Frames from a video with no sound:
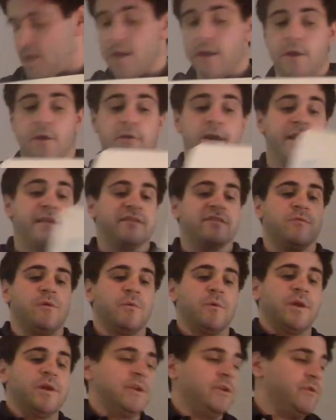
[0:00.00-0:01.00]
Correct. So what
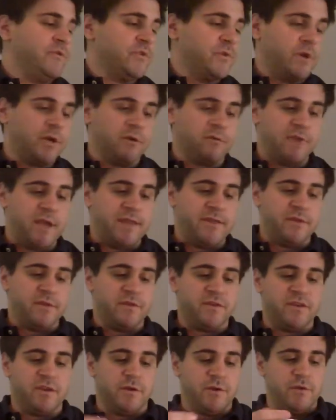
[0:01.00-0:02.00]
we're going to do is we're going to write those
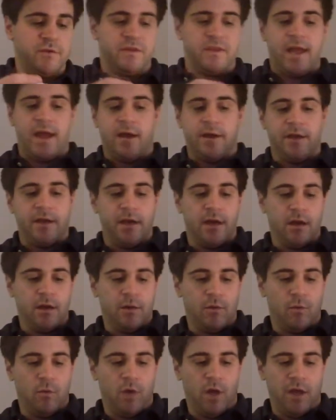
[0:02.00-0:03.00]
zeros down here.
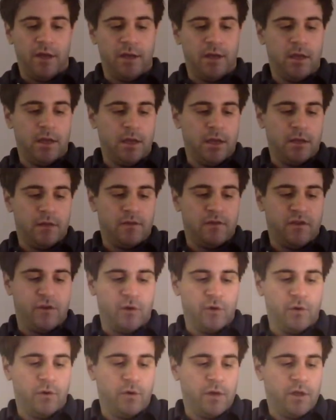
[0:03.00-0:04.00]
1,
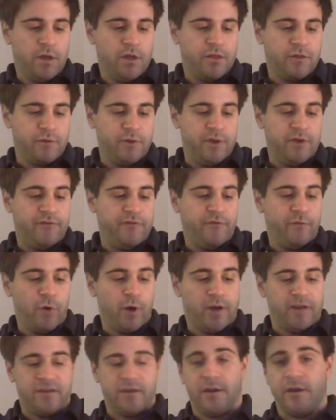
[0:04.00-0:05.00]
2, 3, 4.
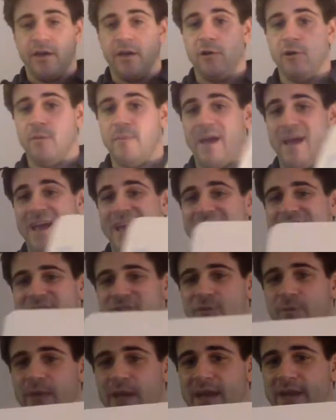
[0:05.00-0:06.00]
Because they're going to go in my
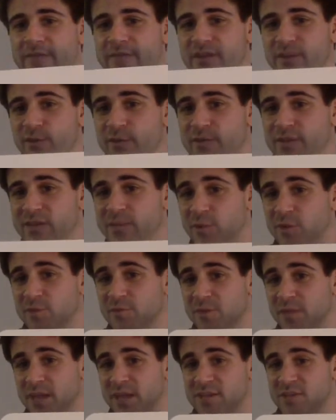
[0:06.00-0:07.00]
answer. When I have zeros in a
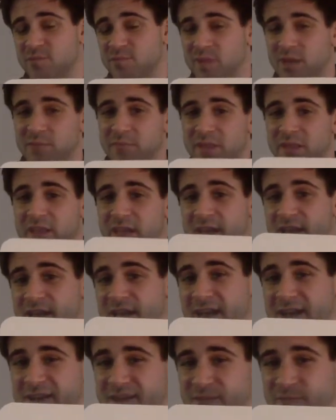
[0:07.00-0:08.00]
multiplication problem at the end, I
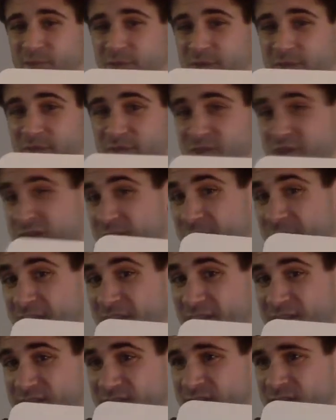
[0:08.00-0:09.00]
can just put them straight in my
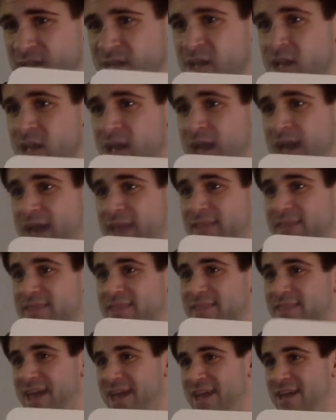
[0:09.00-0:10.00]
answer. And
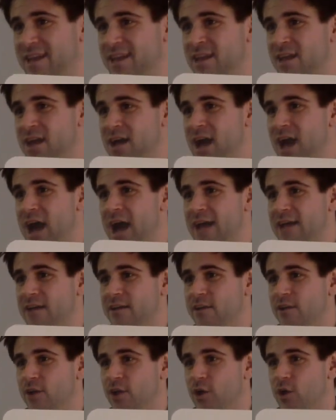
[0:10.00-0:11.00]
then I
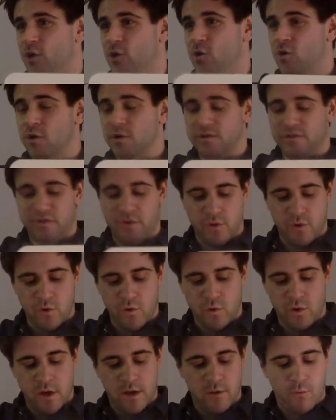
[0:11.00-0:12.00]
can go
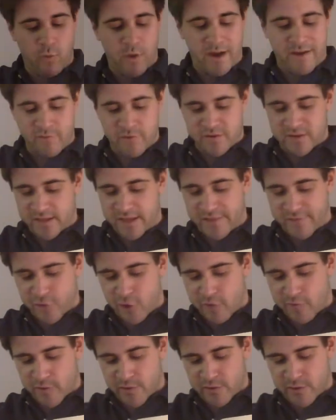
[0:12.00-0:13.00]
to whatever's left
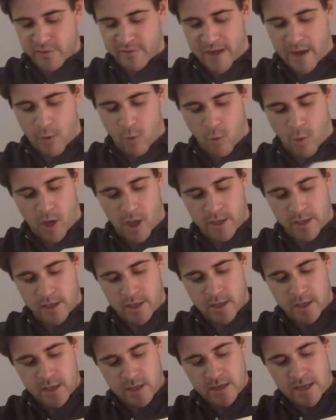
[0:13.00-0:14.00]
over. So I've got 1
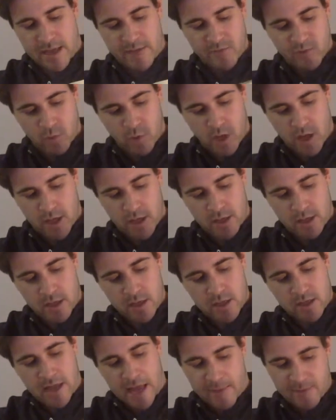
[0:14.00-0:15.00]
times 1
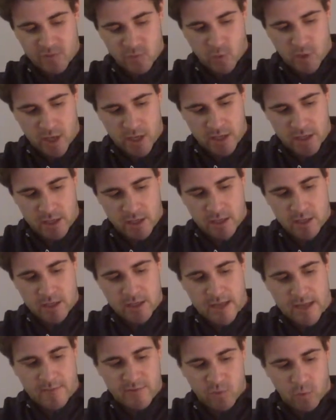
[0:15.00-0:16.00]
times 1
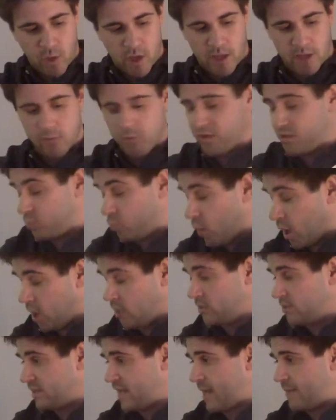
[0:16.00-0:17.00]
times 1. What's
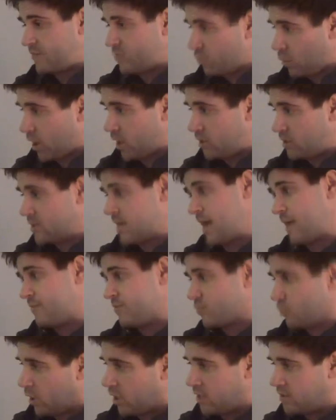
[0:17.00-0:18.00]
1 times 1
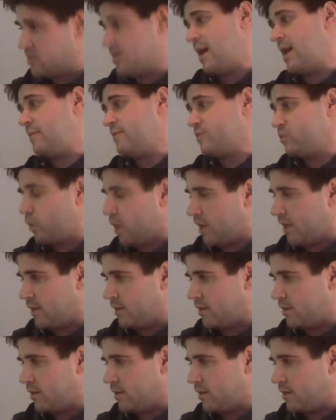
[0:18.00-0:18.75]
times 1 times 1?